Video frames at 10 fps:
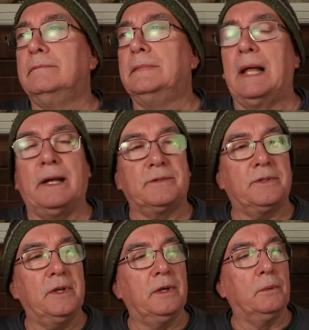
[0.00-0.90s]

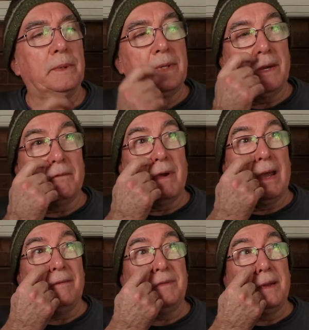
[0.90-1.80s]
Last year when they
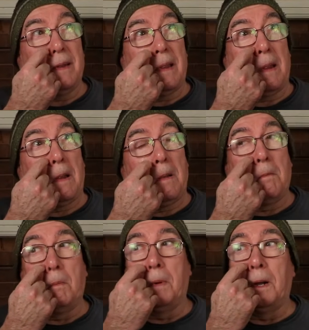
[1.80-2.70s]
arrived.
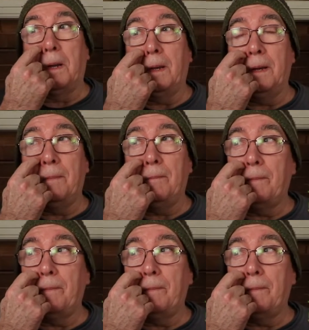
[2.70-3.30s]
But yeah,